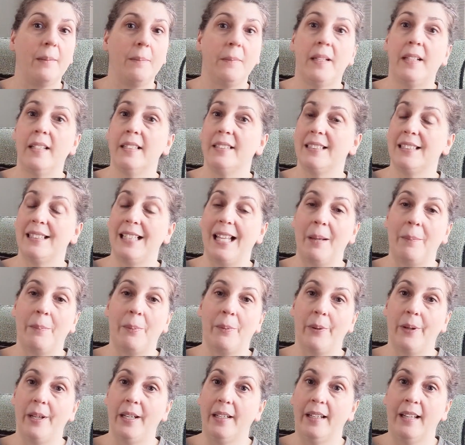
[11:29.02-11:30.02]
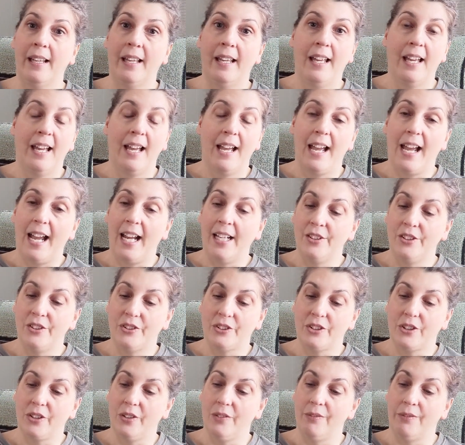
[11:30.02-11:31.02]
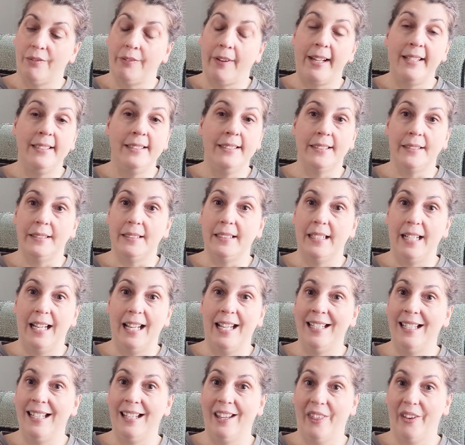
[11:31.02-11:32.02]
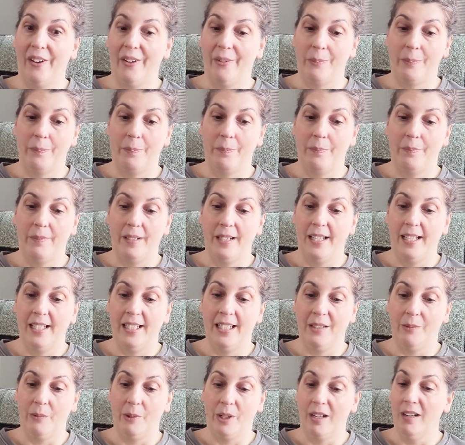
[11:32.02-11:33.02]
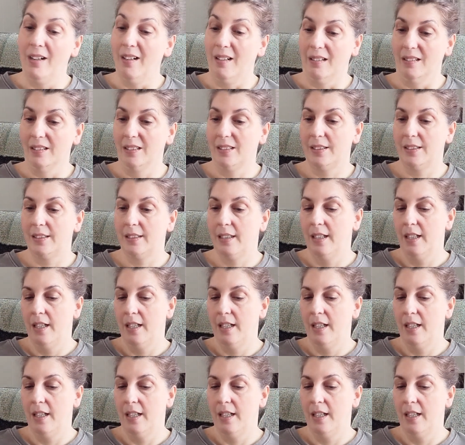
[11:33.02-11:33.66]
because at that point I just couldn't find it anywhere else.